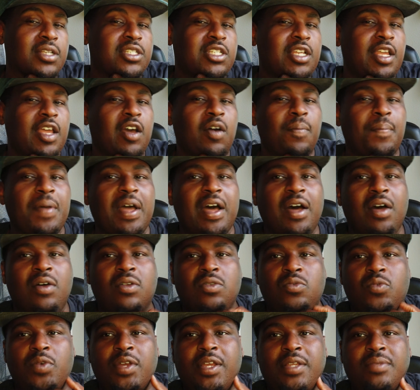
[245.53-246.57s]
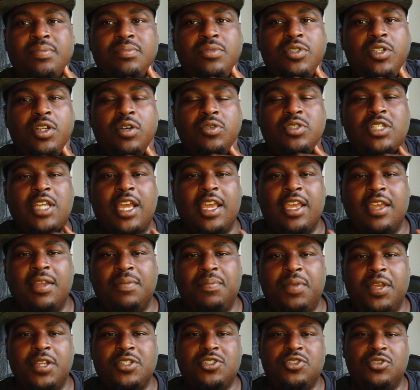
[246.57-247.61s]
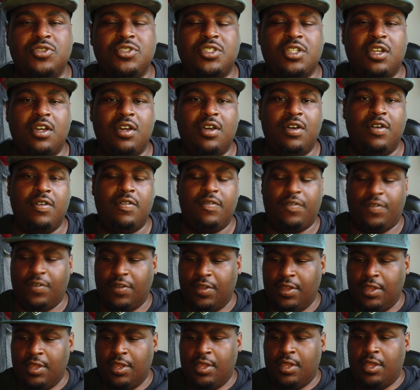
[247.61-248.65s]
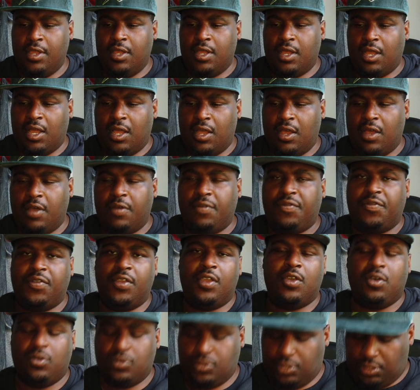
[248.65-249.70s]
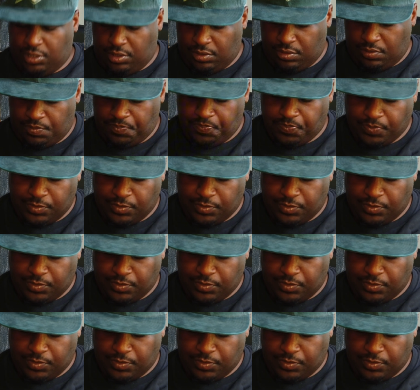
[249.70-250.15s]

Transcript: to help out with, you know, taking pictures of fields,